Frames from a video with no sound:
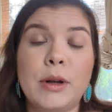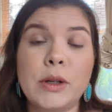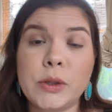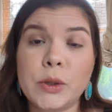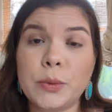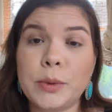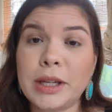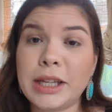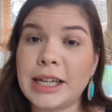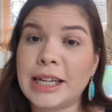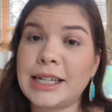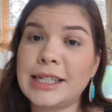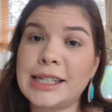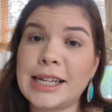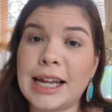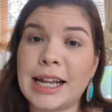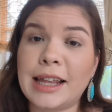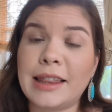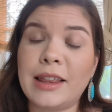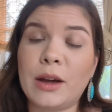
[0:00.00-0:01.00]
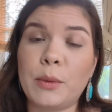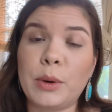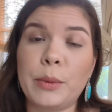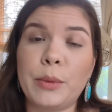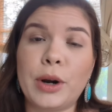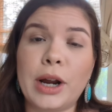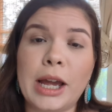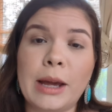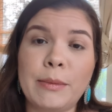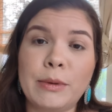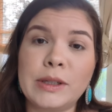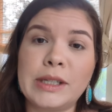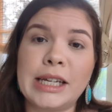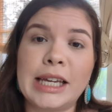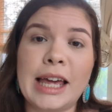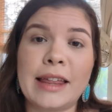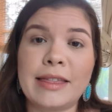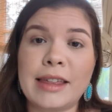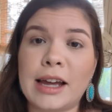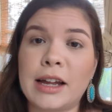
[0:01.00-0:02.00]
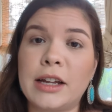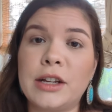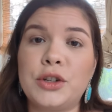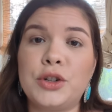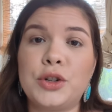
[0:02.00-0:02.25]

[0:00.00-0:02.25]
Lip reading: I'm also really excited that we were able to get that